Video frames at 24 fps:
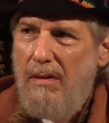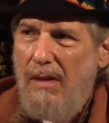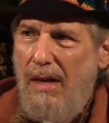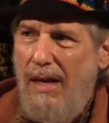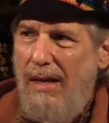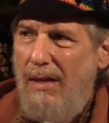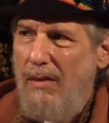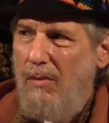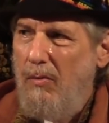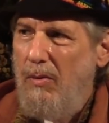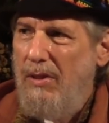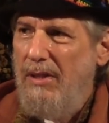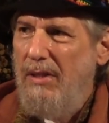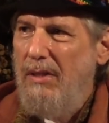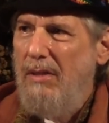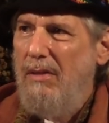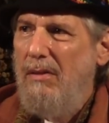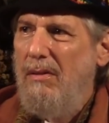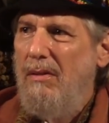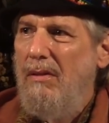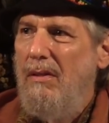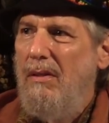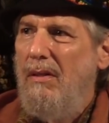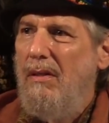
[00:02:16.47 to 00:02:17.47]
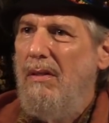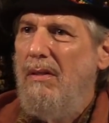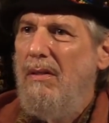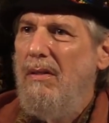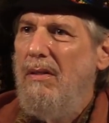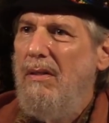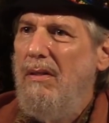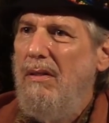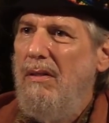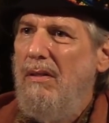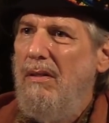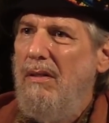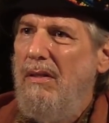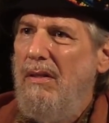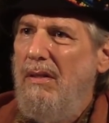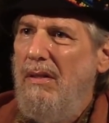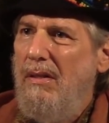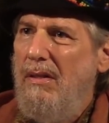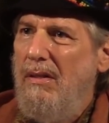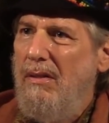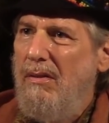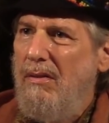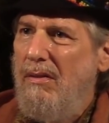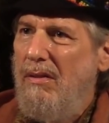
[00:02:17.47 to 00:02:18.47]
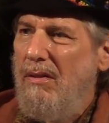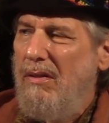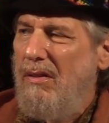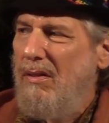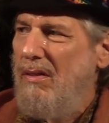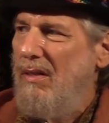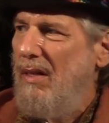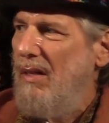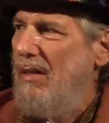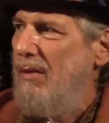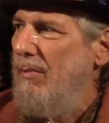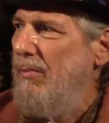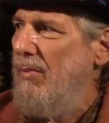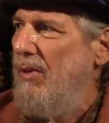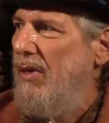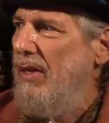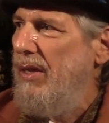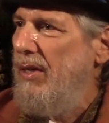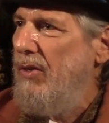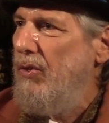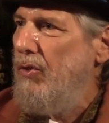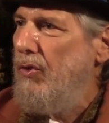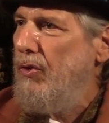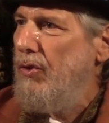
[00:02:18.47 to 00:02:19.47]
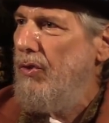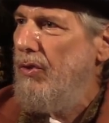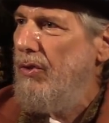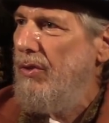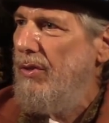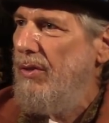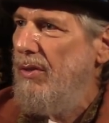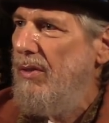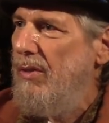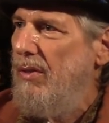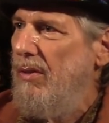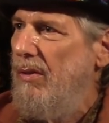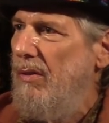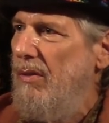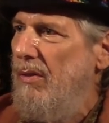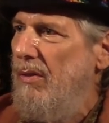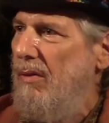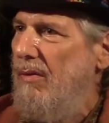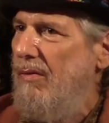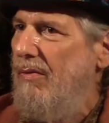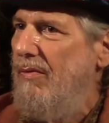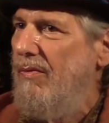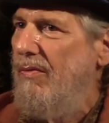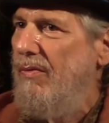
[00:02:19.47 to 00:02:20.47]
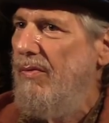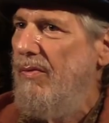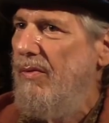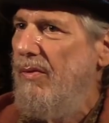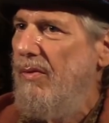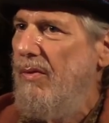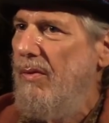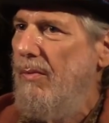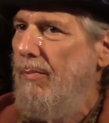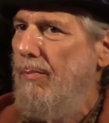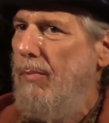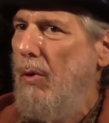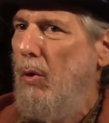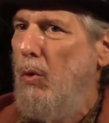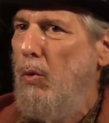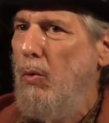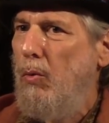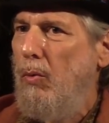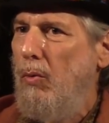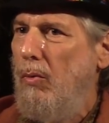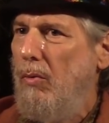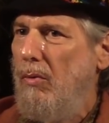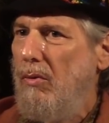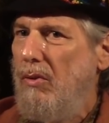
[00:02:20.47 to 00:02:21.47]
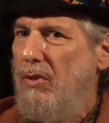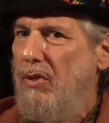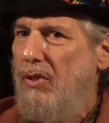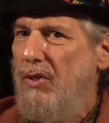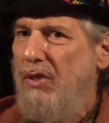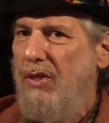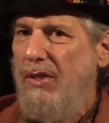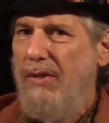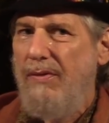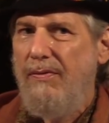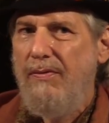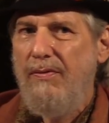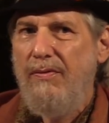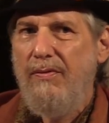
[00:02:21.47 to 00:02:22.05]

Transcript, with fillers: Halloween is the celebration of the pole shift.